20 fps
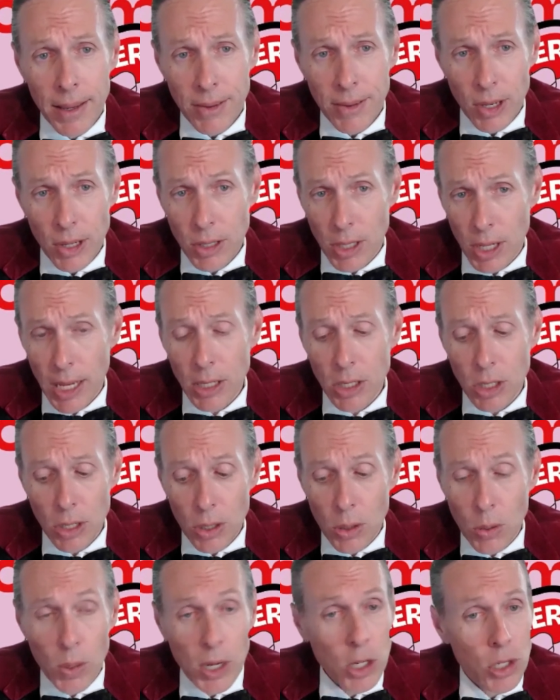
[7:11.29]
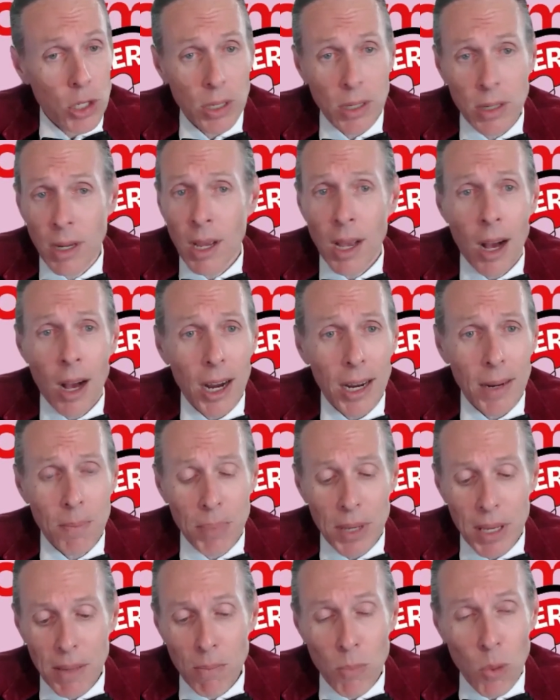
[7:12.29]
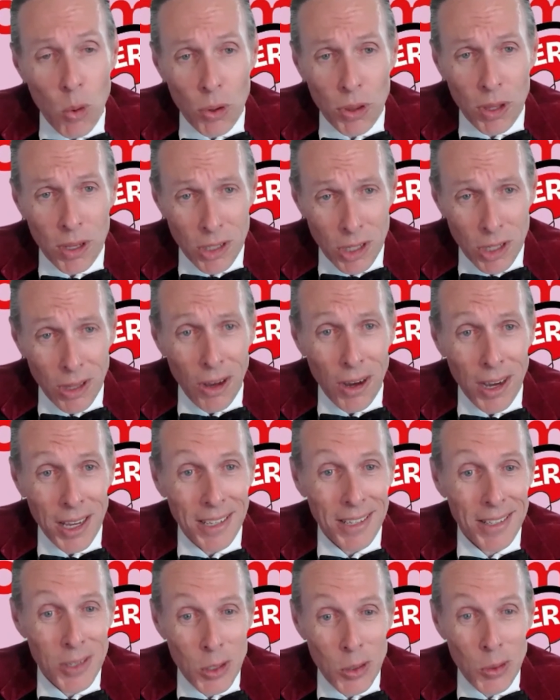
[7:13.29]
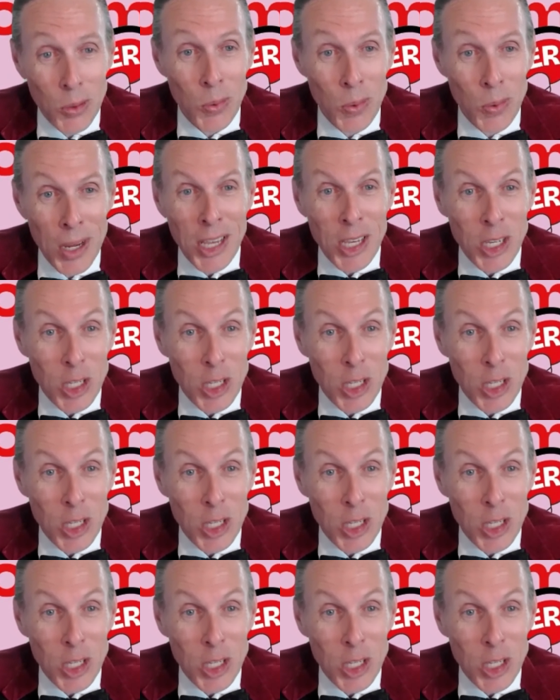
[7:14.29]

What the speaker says: So to answer your question, I'd be more than delighted to